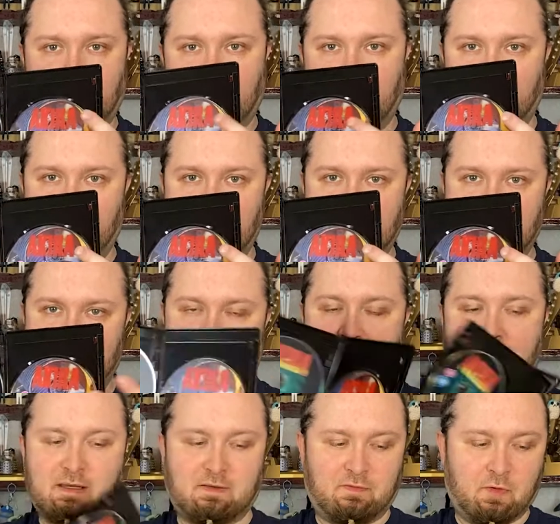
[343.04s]
in this
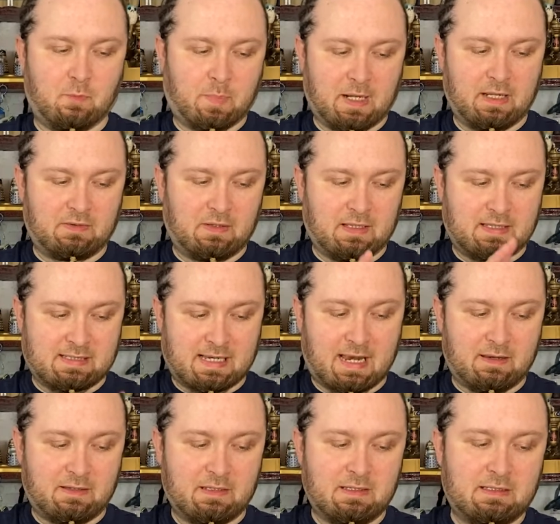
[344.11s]
set. If you buy the
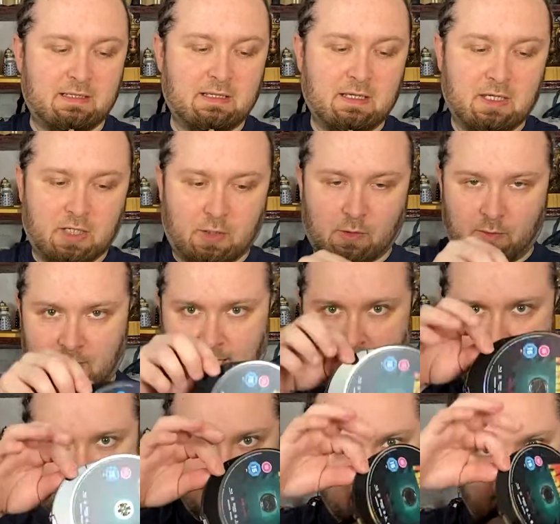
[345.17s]
standard, you only get